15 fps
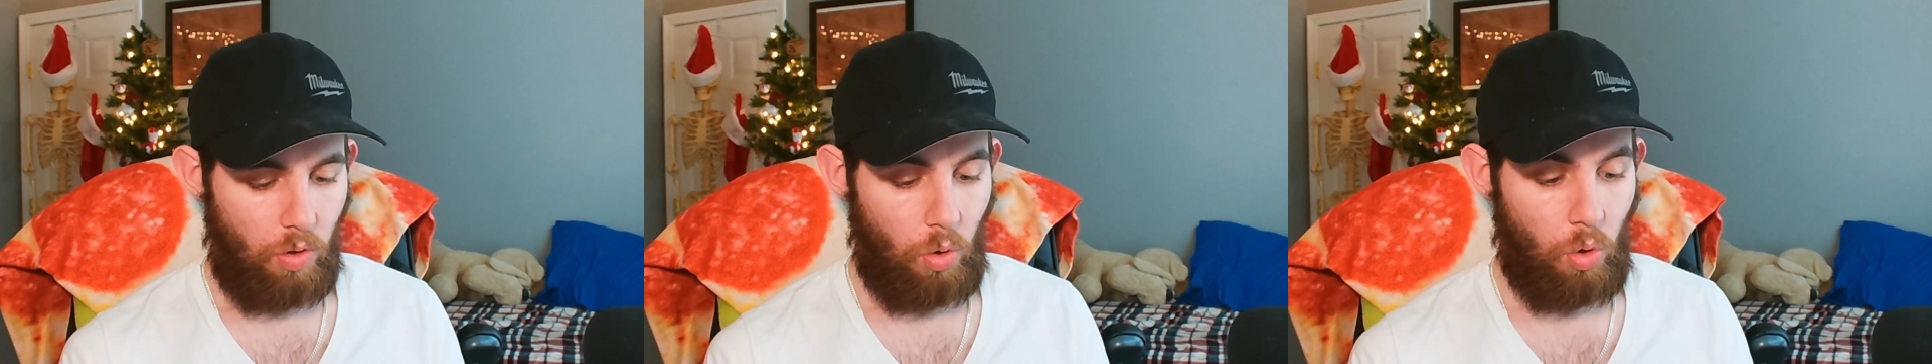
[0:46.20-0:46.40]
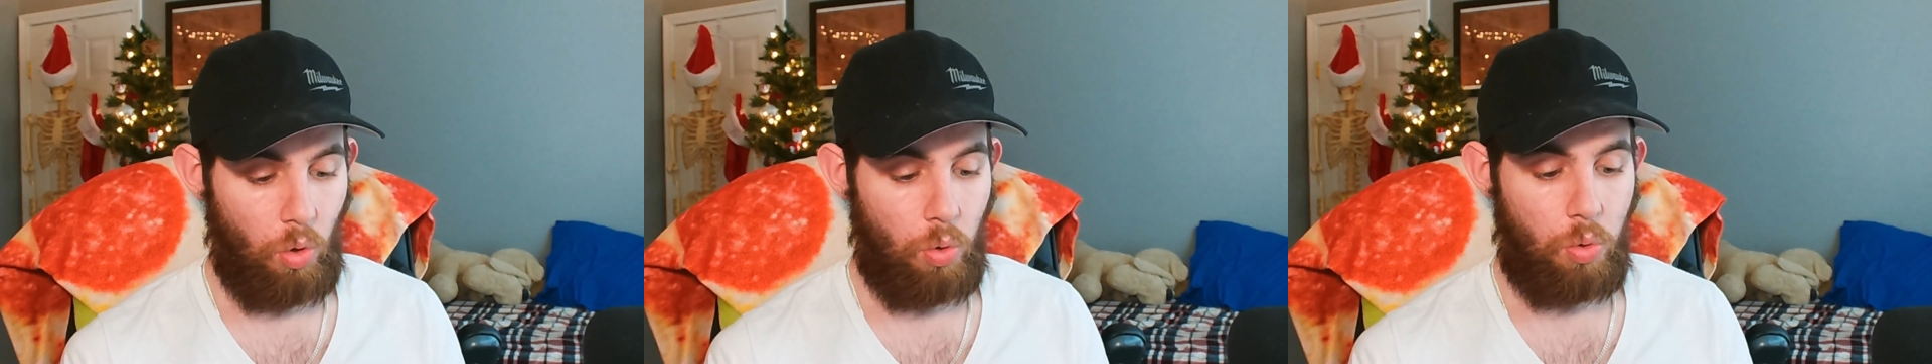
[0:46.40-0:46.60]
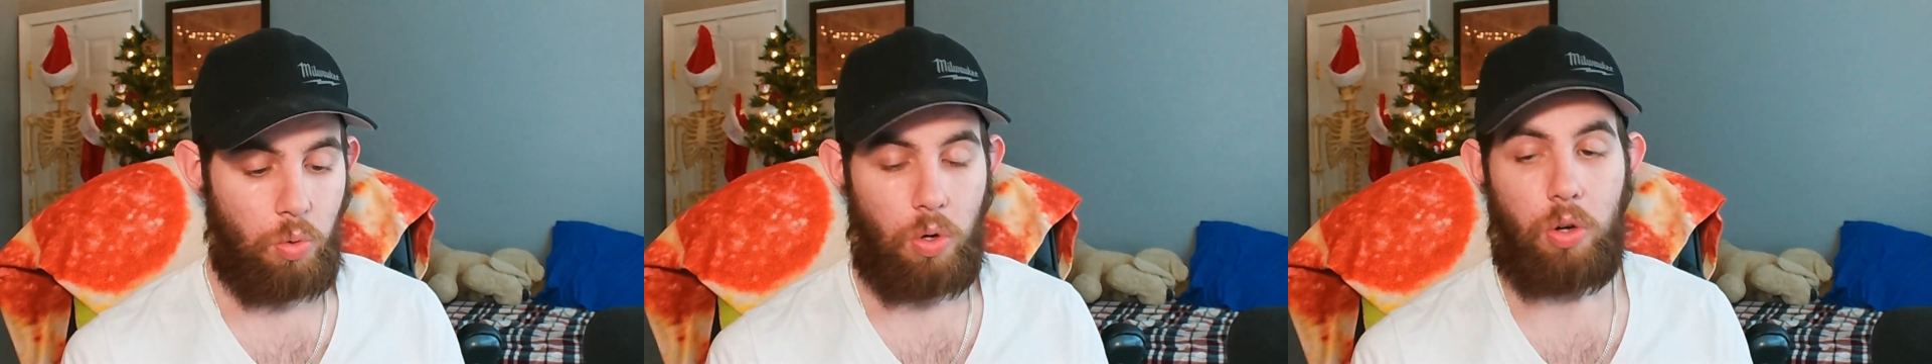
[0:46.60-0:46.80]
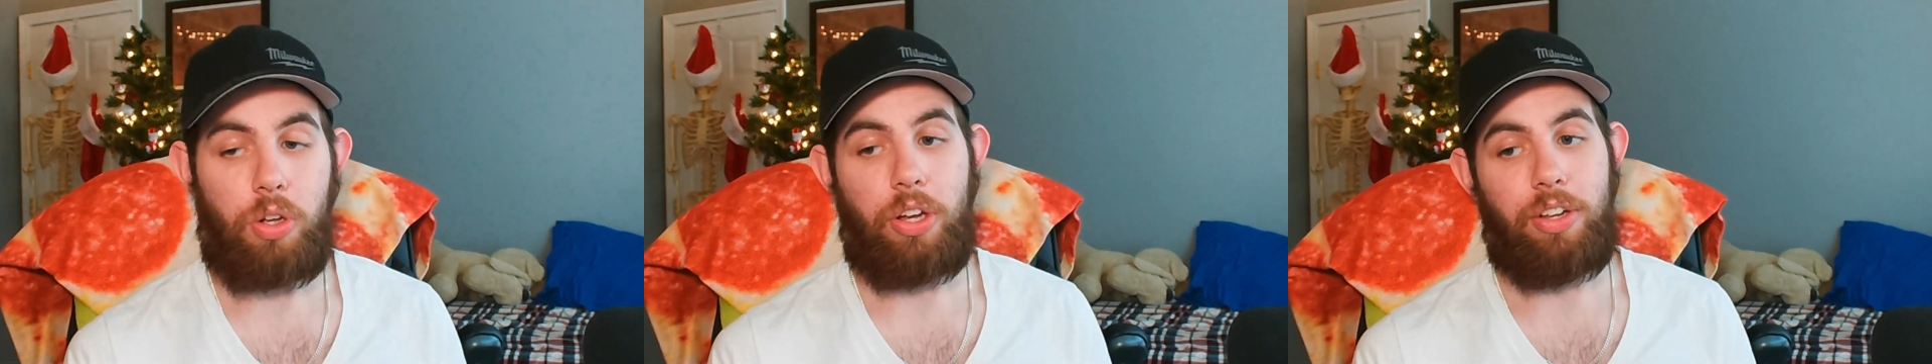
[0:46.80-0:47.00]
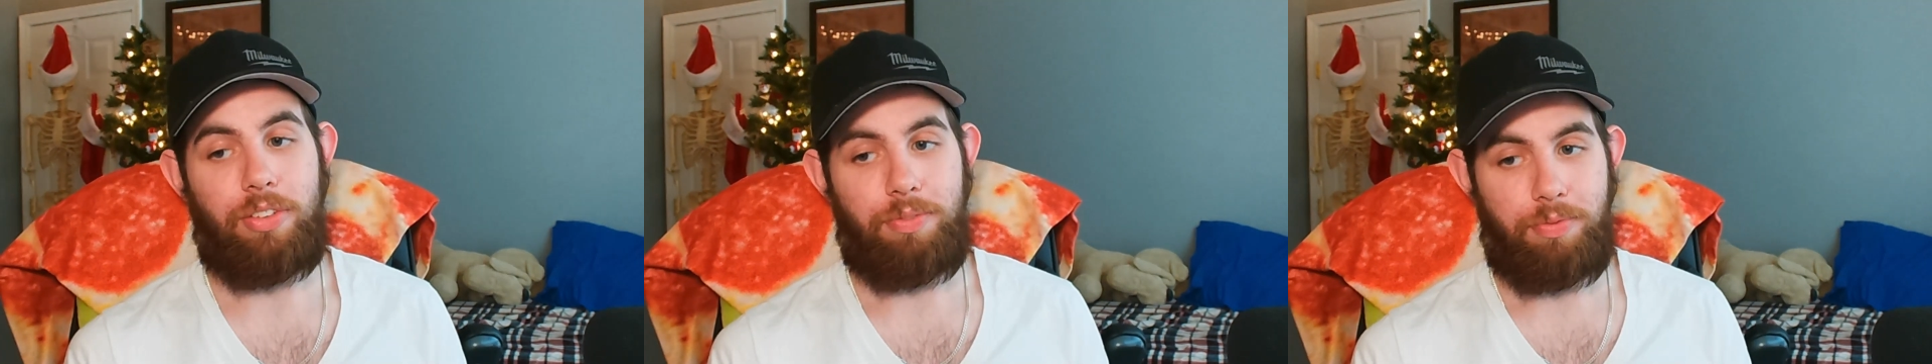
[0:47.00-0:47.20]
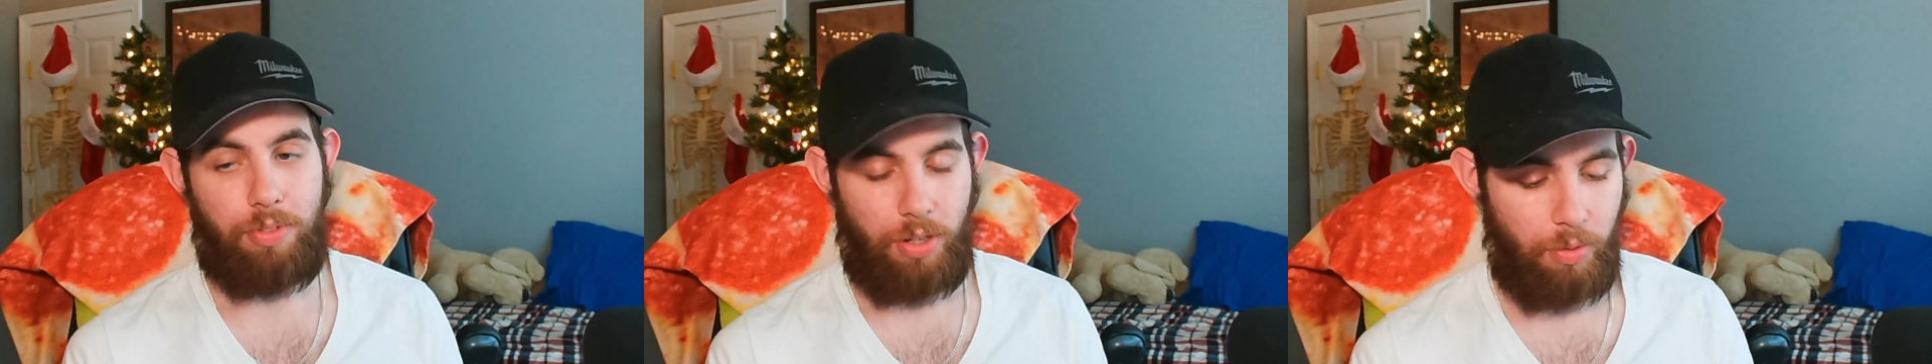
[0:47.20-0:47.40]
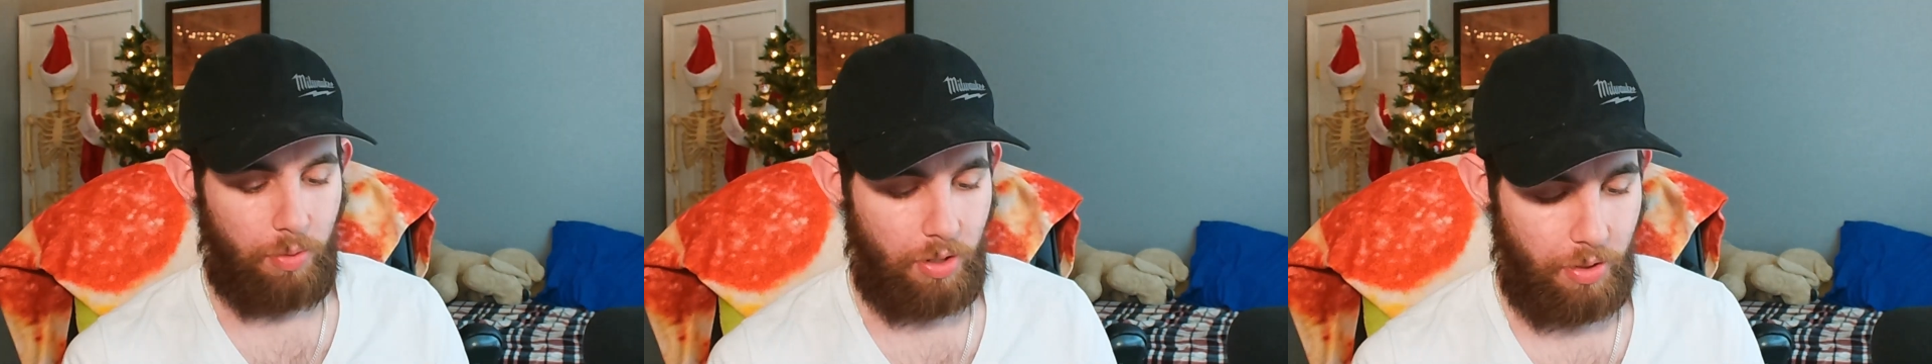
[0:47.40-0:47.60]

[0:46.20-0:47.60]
Oh, okay. Here we